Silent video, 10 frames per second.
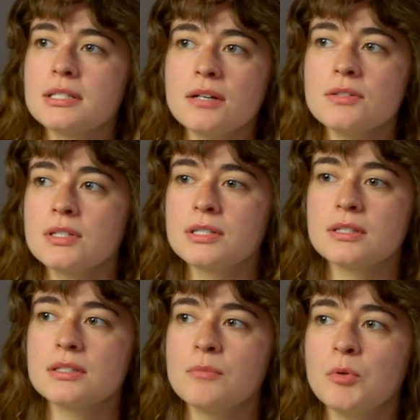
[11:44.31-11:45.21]
sounds
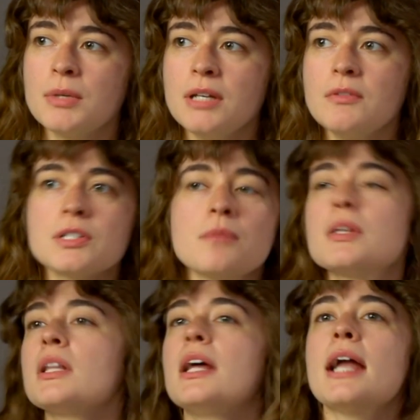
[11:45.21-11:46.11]
simple, but even if
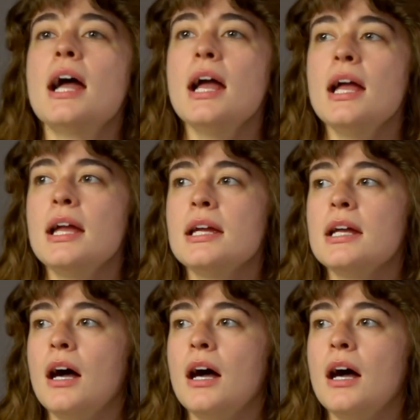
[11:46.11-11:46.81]
something like, hey,